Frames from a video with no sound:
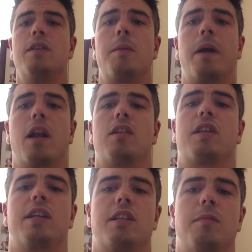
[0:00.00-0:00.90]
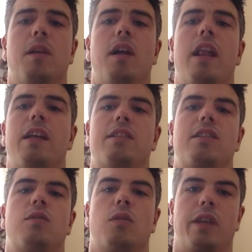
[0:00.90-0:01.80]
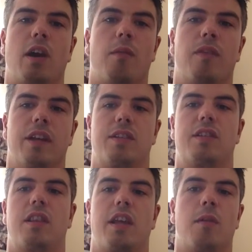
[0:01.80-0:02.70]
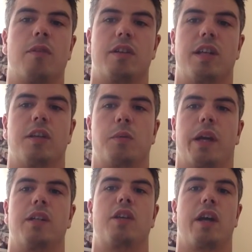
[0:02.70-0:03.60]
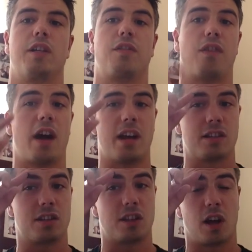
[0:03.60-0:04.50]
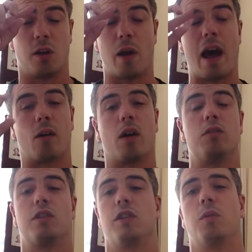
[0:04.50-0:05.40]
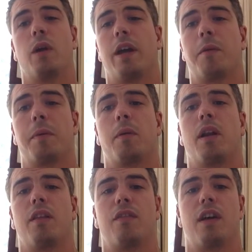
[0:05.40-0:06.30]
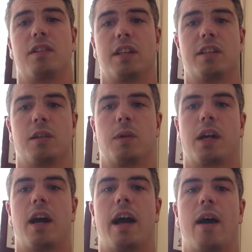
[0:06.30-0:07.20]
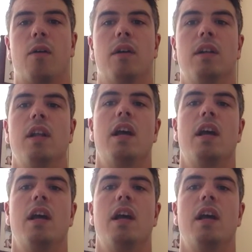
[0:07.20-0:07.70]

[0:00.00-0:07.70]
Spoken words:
Typically I say to them, look, let's sort the obvious things we can change first. So alcohol during the week would be one of the first things I would cut out.